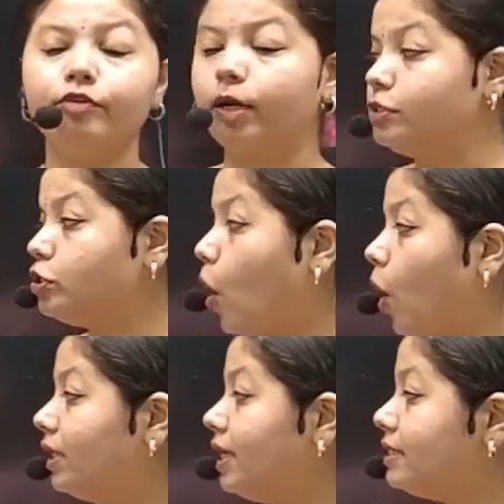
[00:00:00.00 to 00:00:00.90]
So all
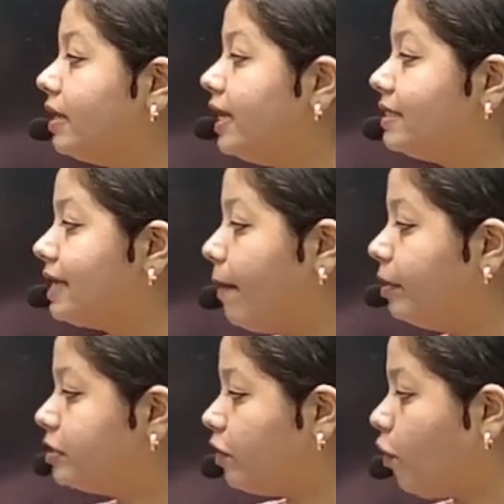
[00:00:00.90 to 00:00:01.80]
these are the examples of
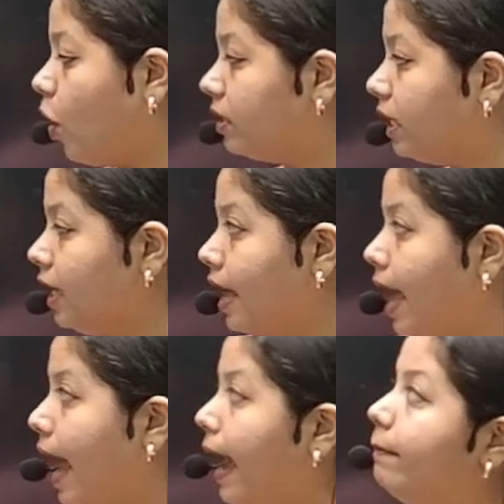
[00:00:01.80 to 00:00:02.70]
all the
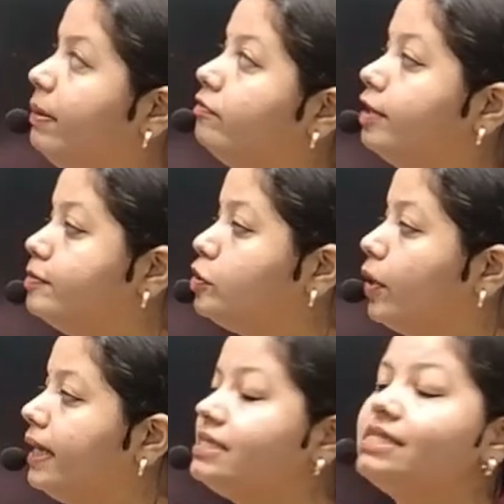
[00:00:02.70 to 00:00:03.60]
helping verbs. Okay, this
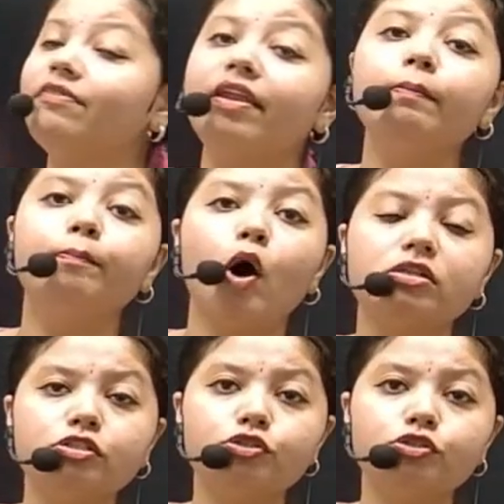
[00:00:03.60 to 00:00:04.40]
is a very important rule.